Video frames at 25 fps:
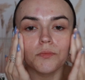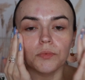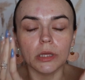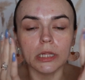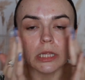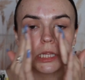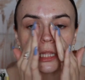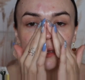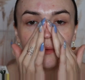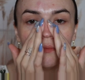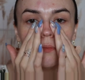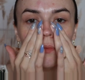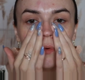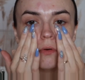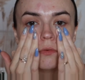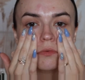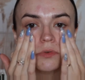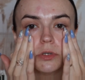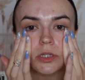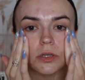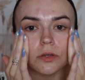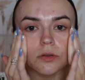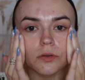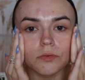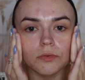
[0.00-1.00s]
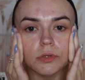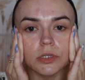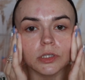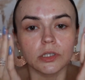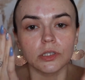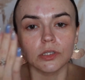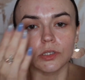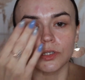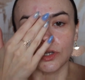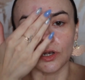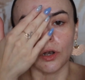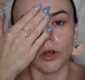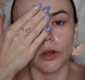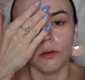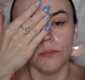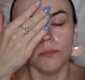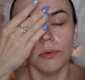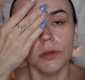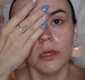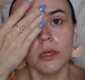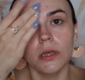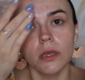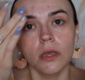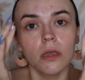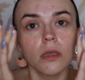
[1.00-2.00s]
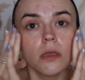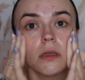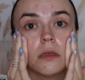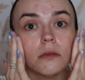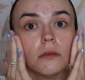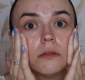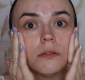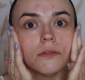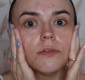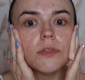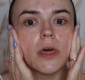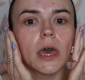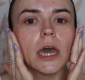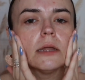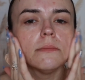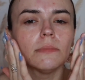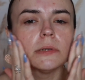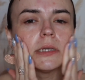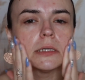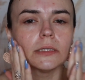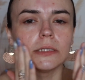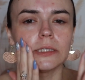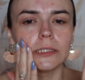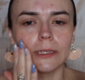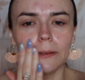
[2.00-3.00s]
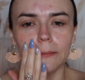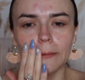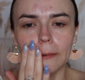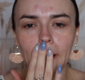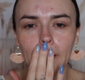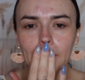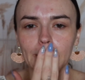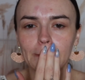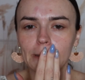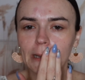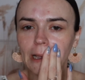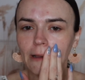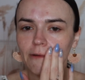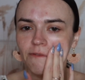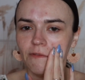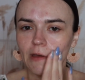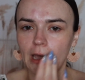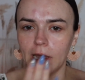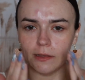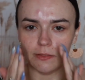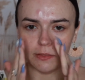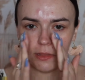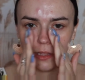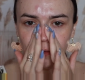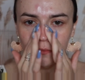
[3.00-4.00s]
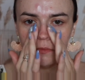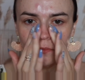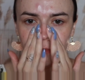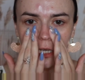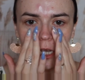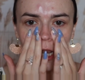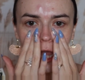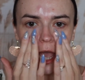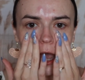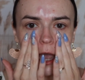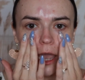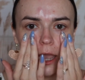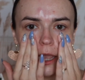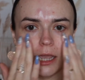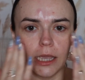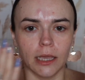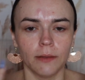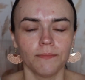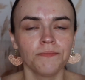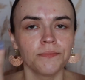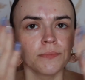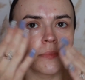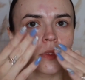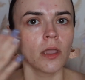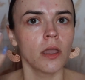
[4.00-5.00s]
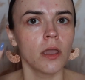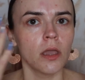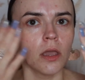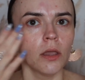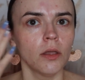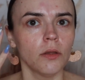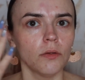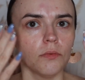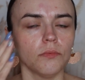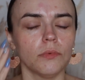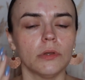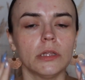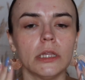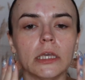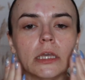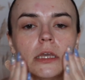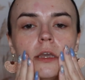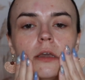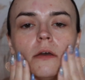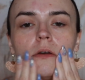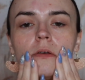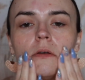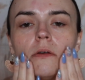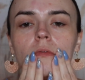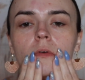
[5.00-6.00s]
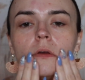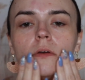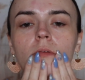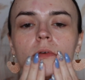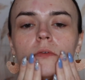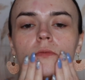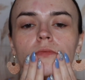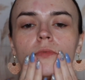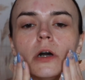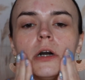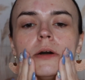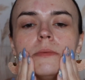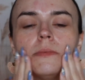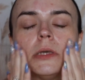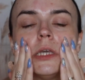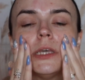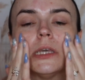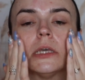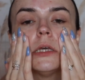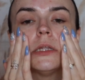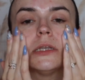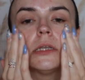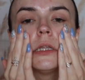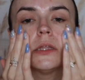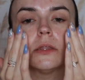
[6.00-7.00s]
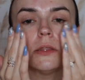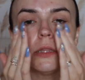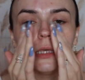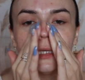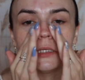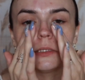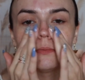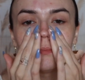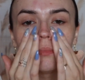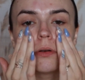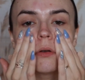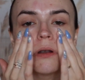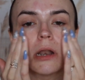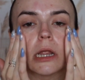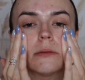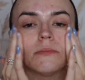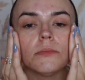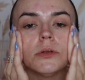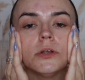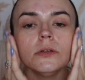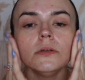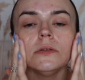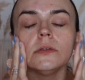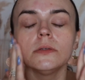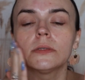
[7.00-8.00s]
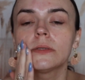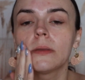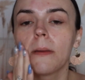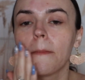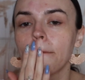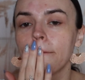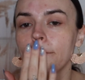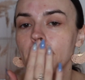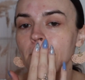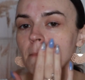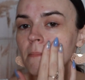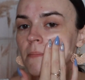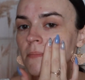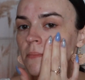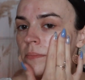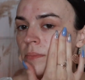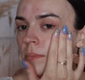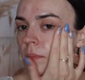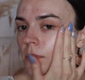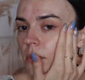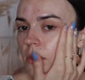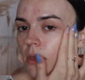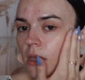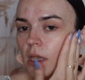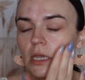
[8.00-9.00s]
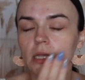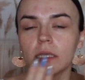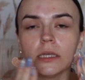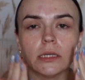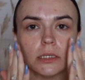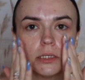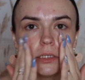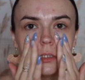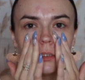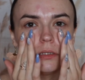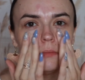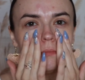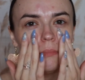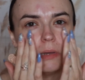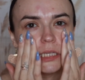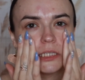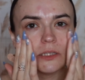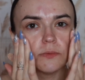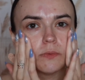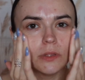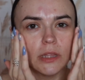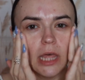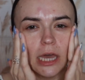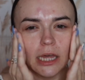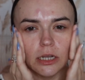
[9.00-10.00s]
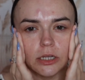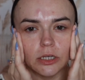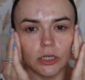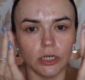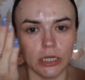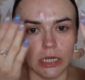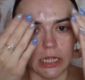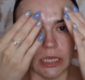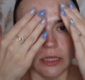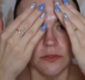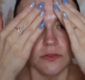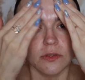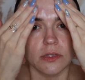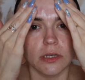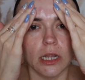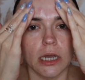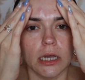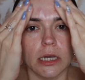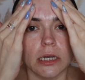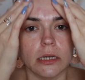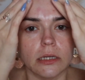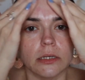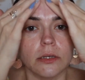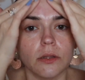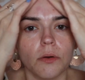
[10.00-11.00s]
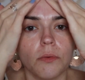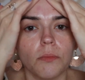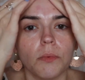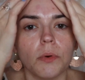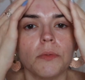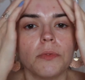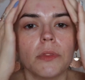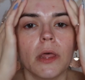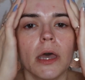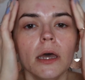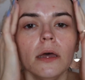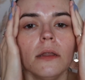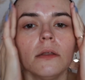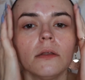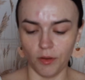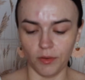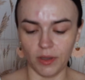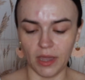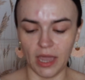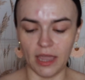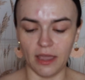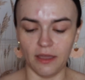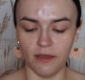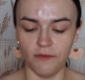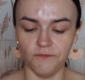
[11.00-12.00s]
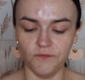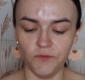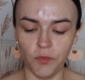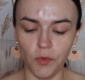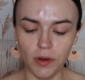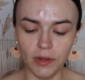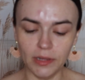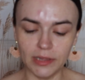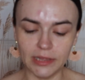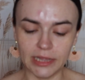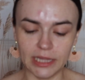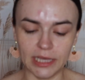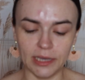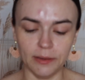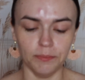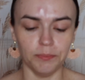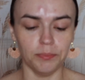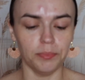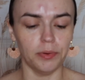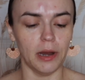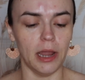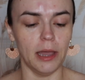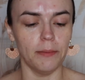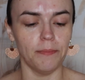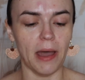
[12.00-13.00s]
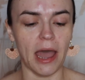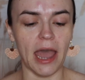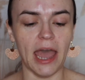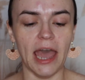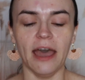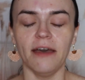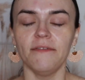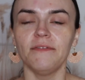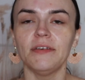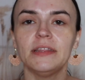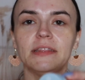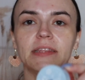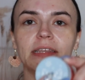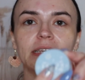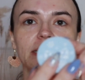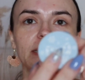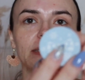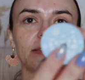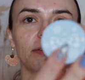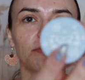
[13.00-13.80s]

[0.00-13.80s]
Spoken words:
really want to disturb that because sometimes I find that when I really rub in these primers, it can mess with that underneath and I don't want that. Okay, and for lip prep, I have this